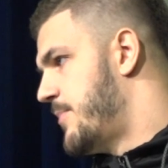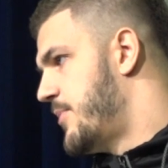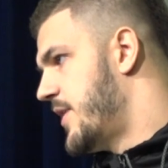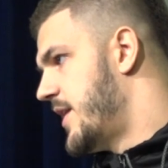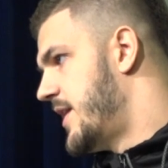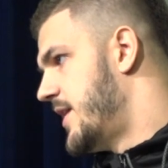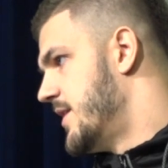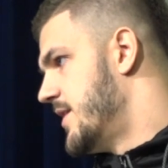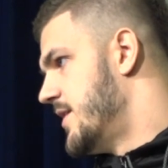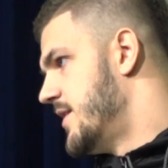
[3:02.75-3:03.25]
to
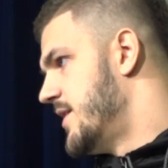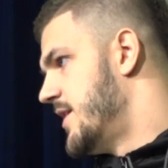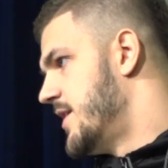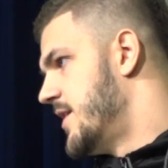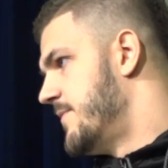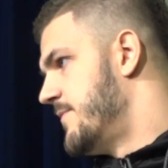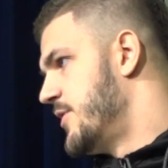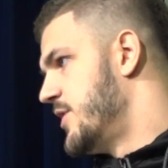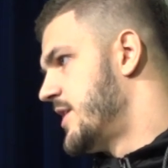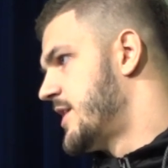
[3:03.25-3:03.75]
play in a
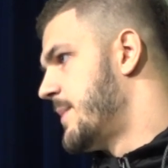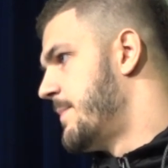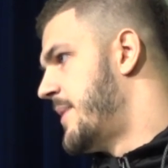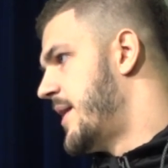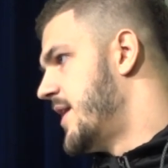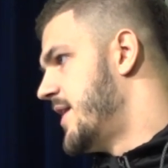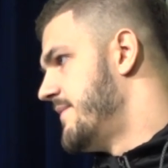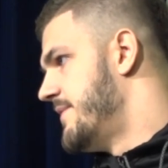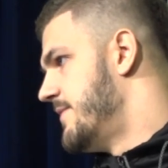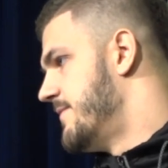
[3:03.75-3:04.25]
really
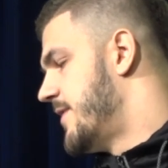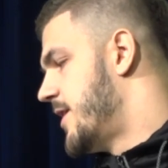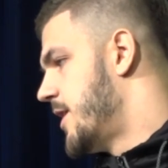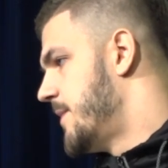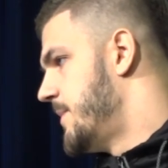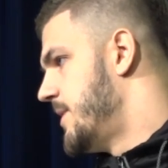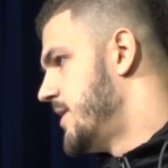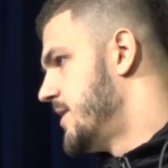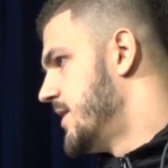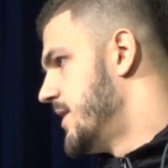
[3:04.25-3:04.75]
competitive
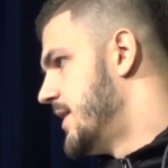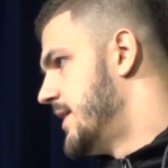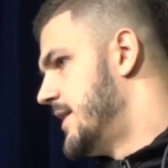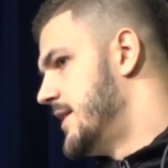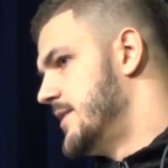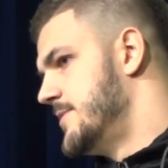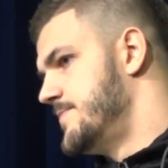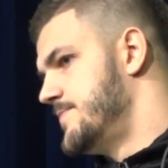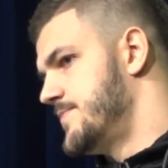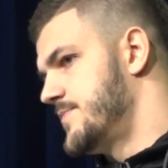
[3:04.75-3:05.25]
environment,
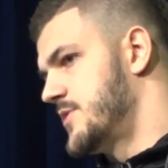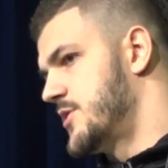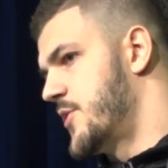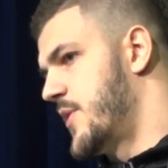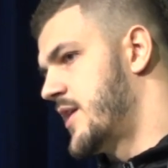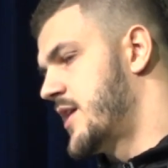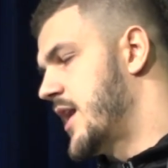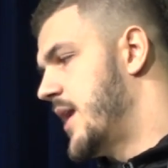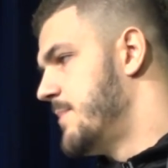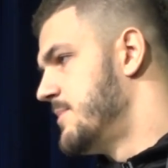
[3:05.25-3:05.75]
uh,
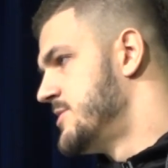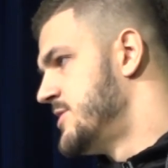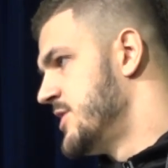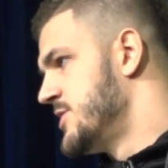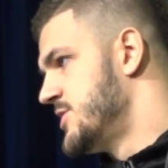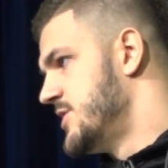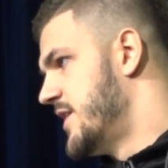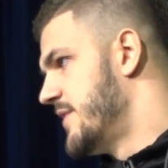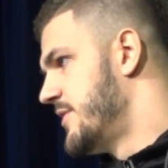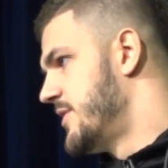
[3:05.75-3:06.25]
great
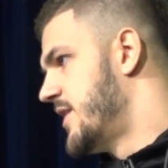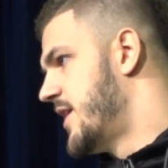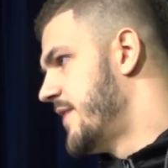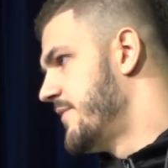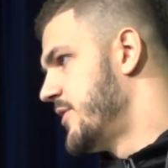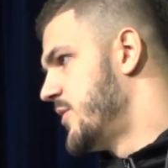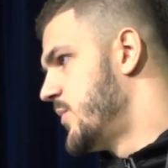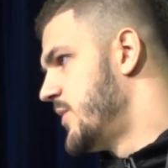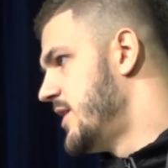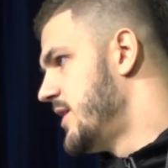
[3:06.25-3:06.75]
competition every
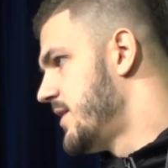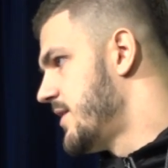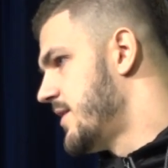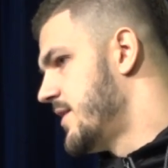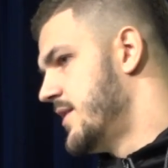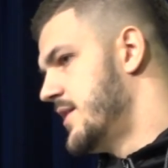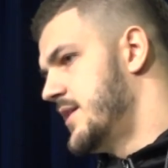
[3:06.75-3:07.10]
every week,